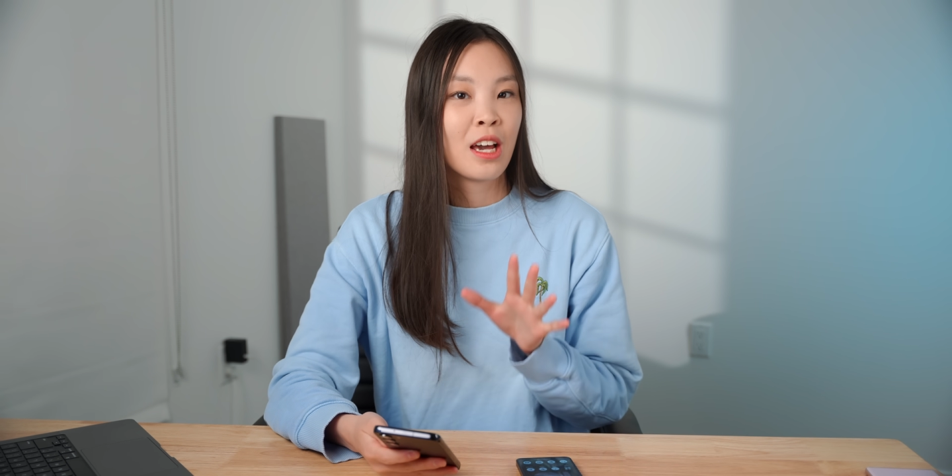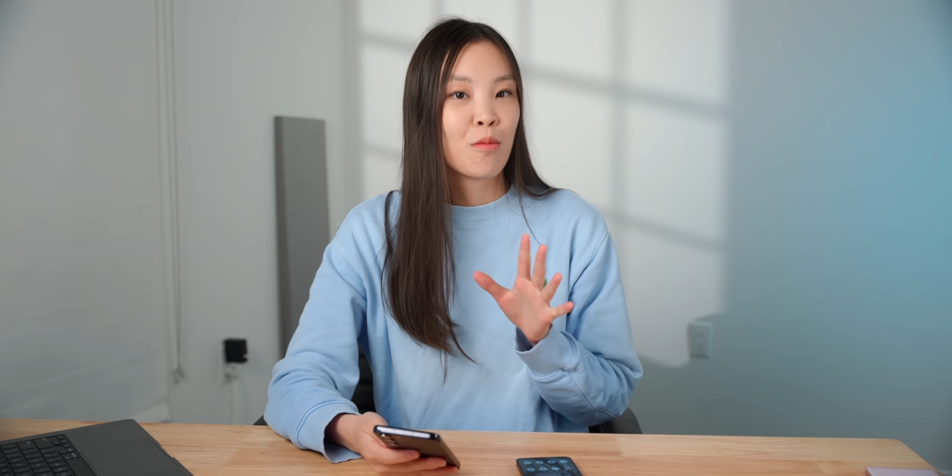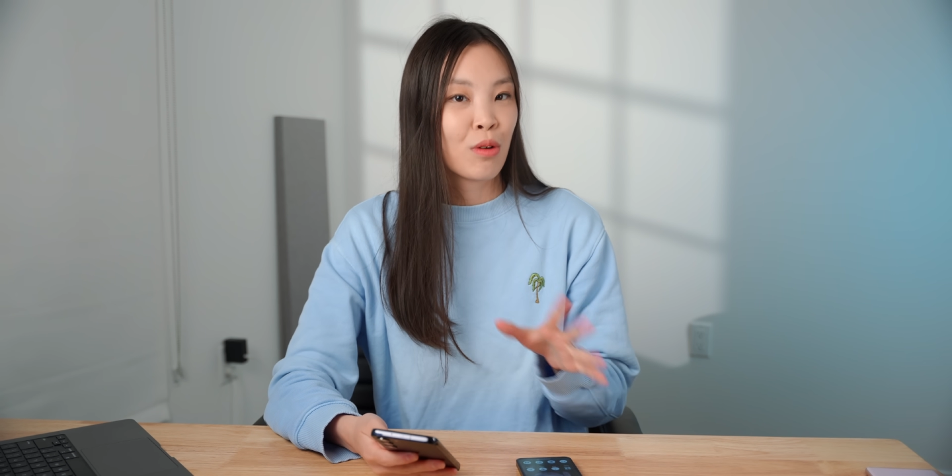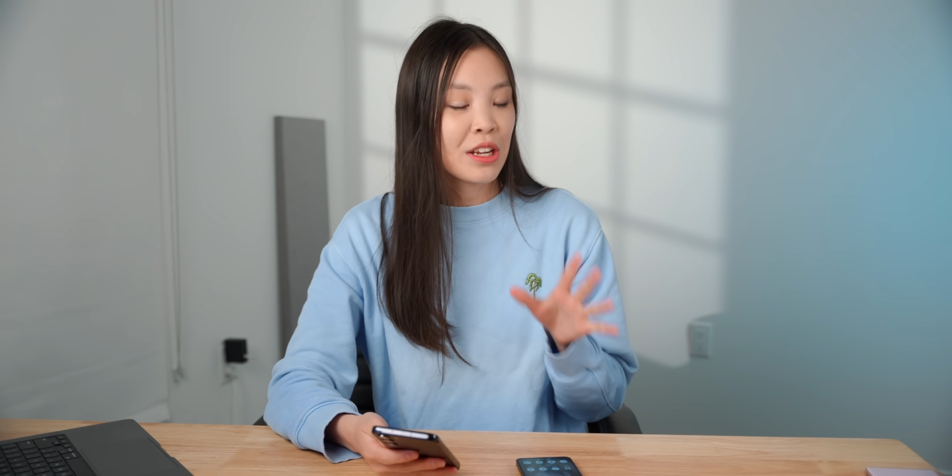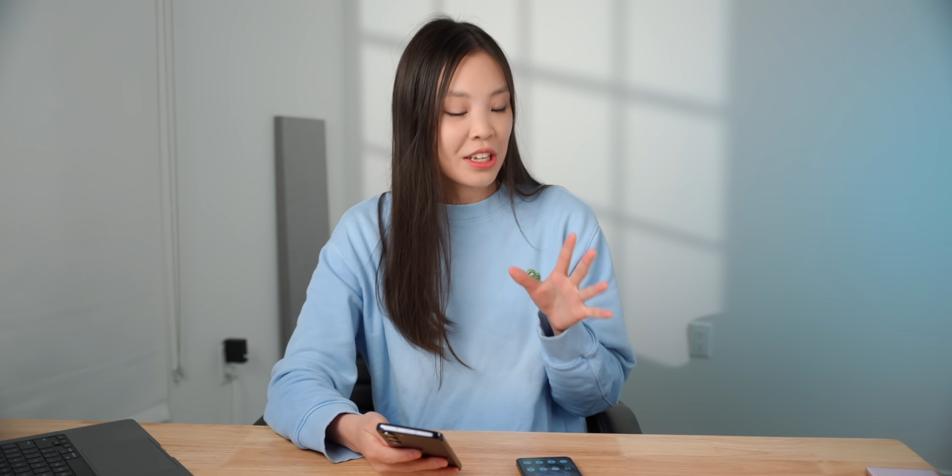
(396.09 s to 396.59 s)

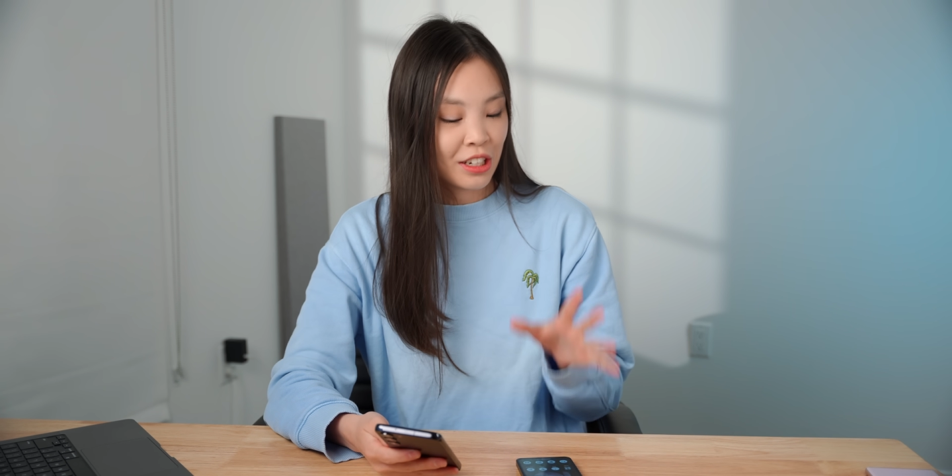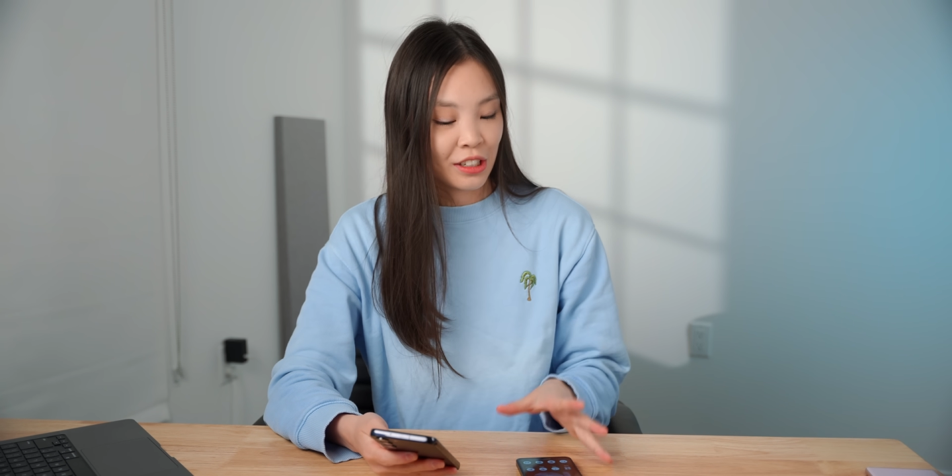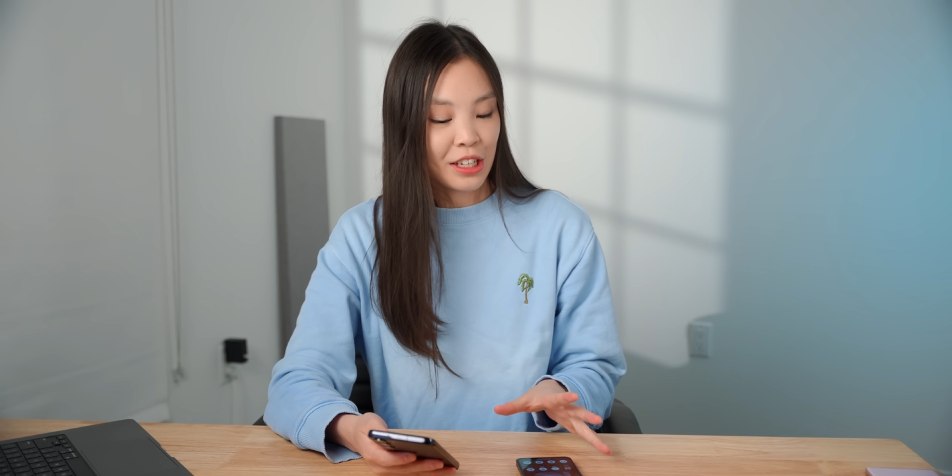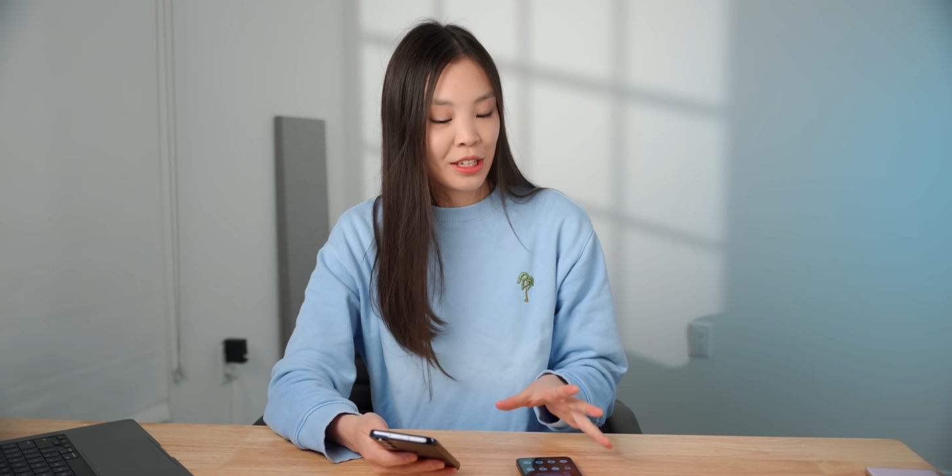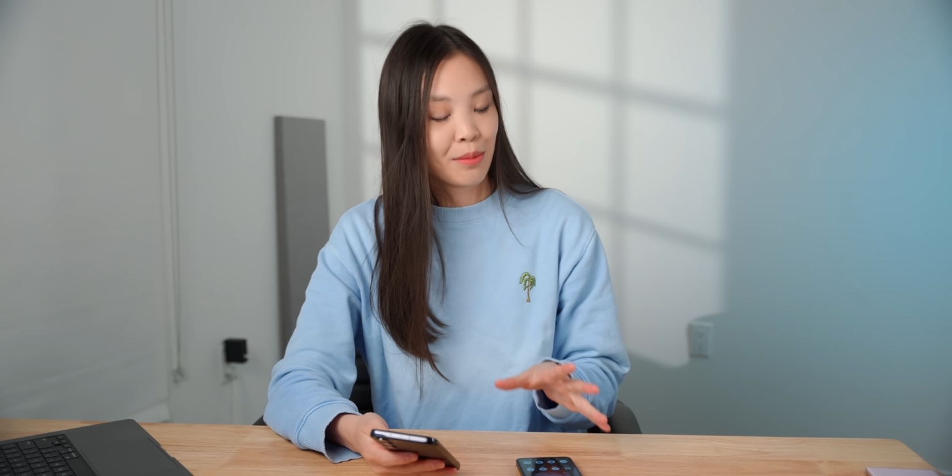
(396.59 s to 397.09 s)
pretty
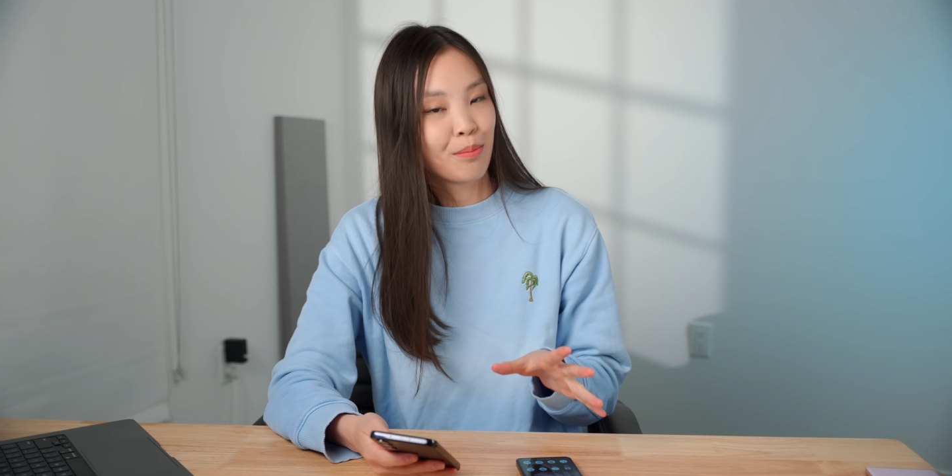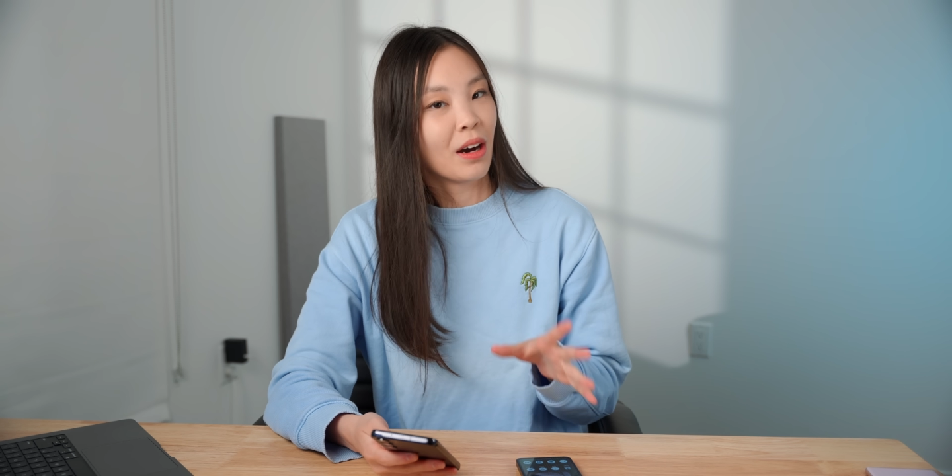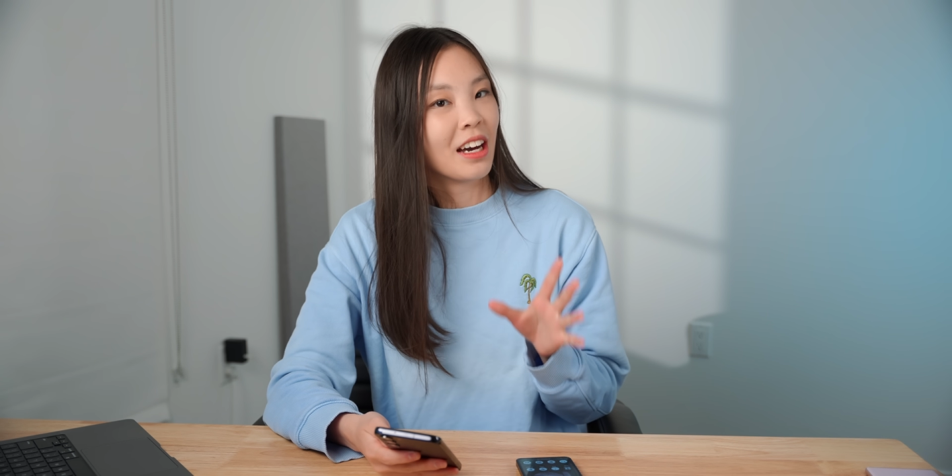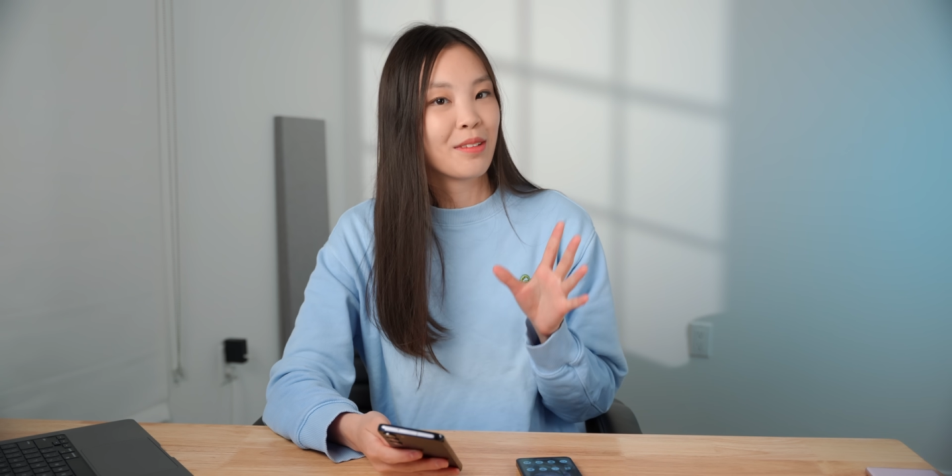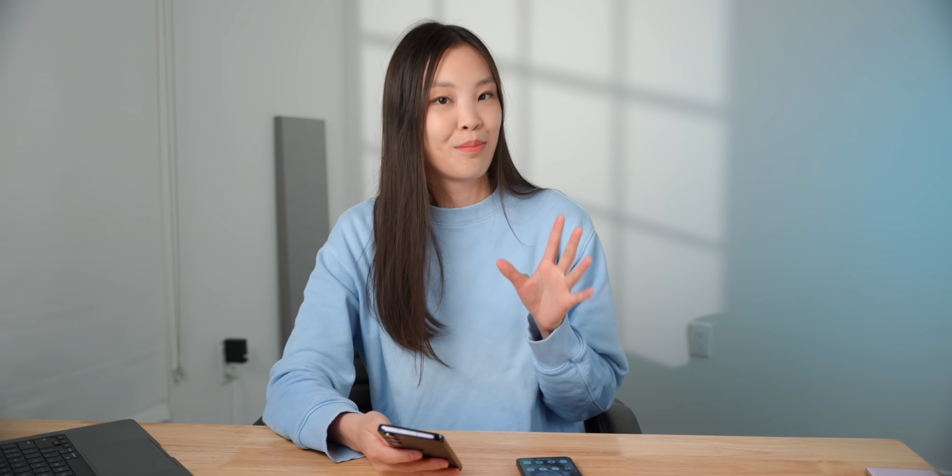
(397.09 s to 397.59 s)
clean but